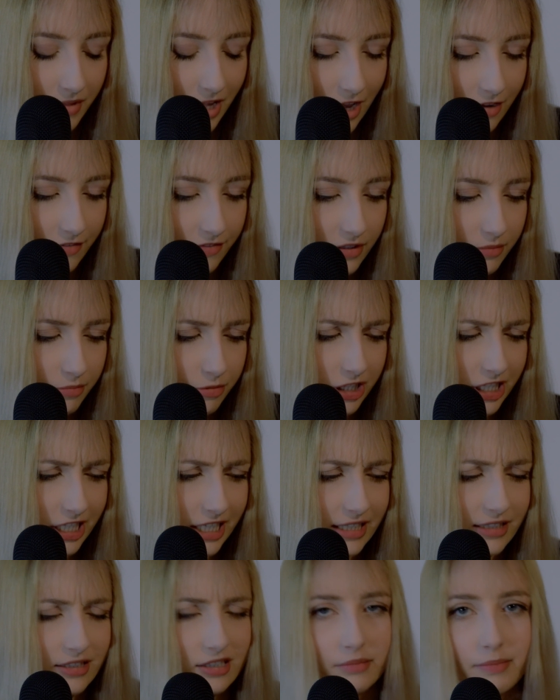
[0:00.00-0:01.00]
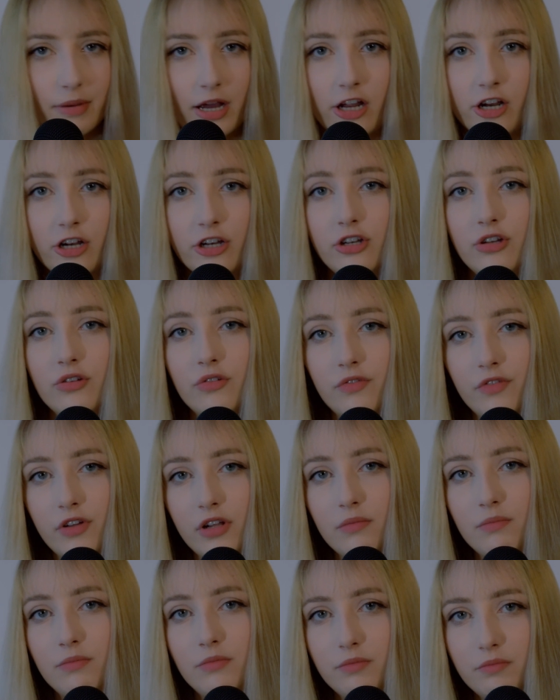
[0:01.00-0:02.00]
I feel pretty inspired to
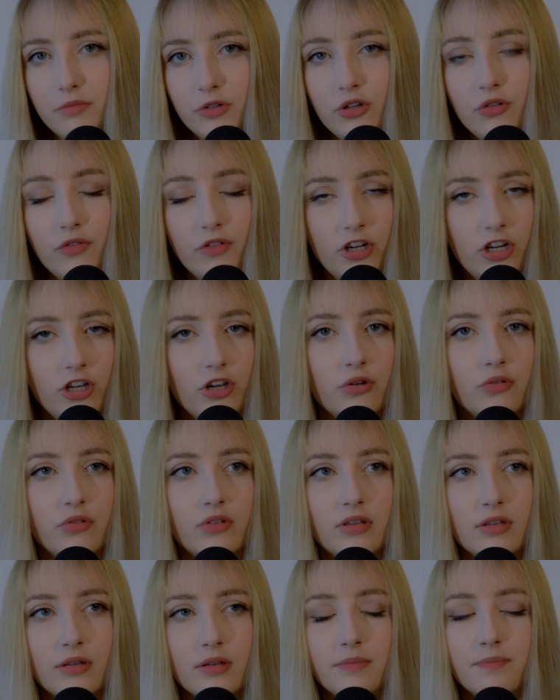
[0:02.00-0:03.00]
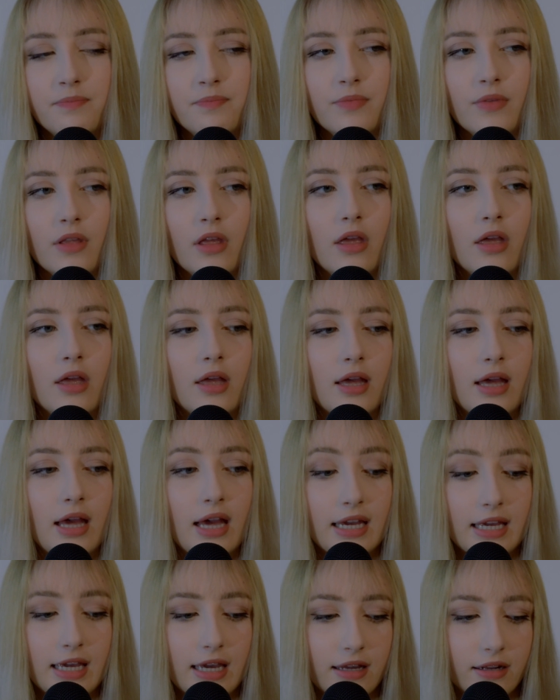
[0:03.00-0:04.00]
film new videos
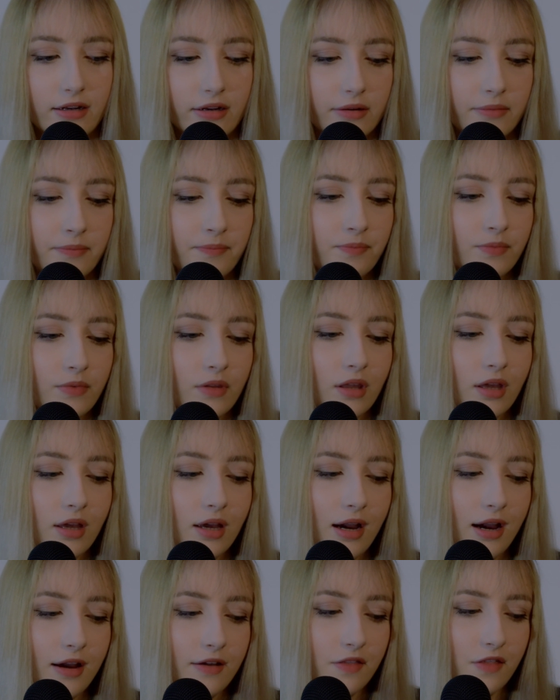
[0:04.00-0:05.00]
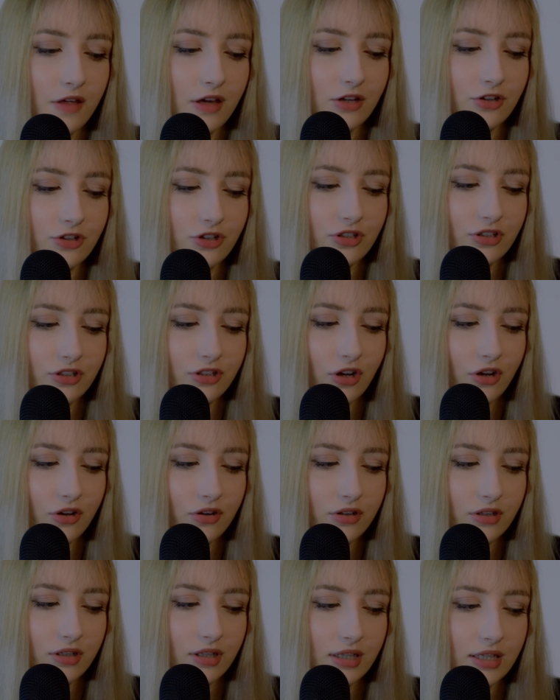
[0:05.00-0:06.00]
again. I think just
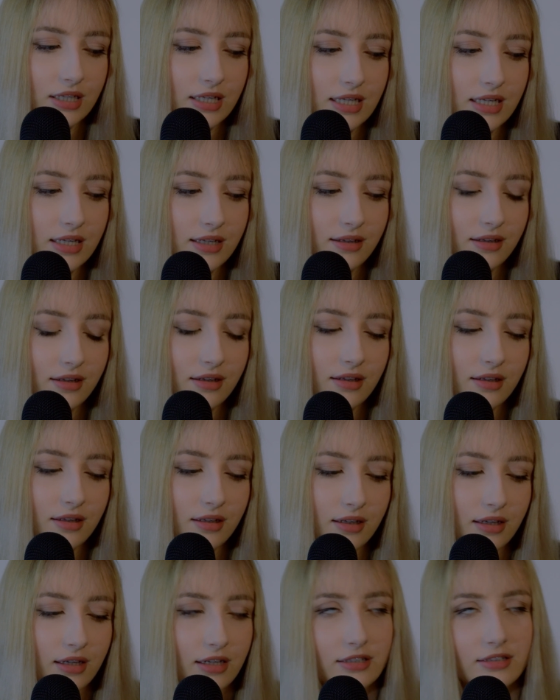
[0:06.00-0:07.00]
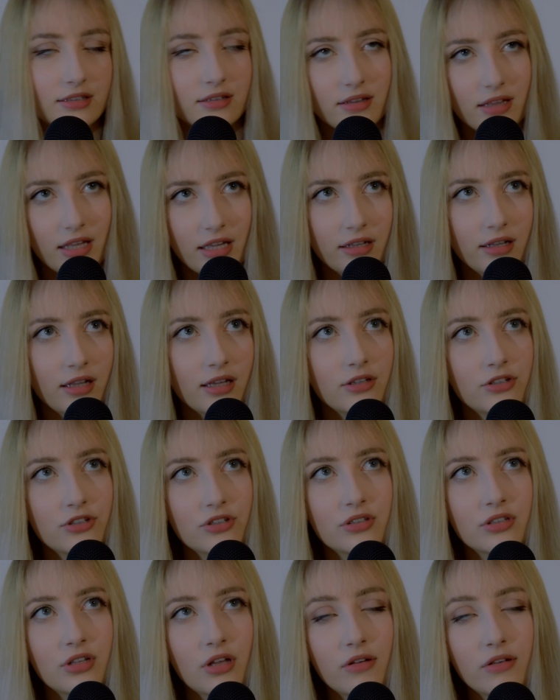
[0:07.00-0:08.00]
not, here's the thing, like,
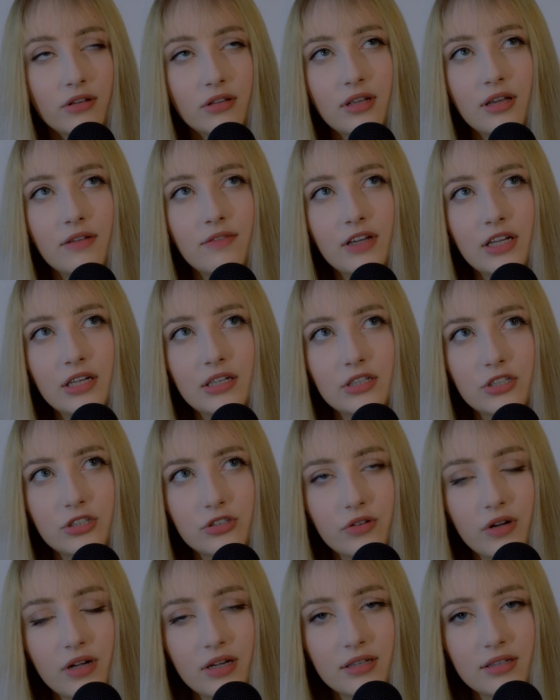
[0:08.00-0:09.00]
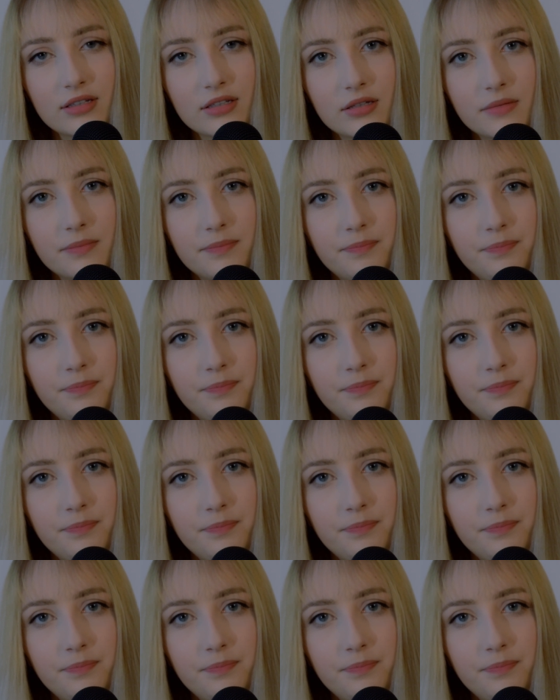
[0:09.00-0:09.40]
just not having the stress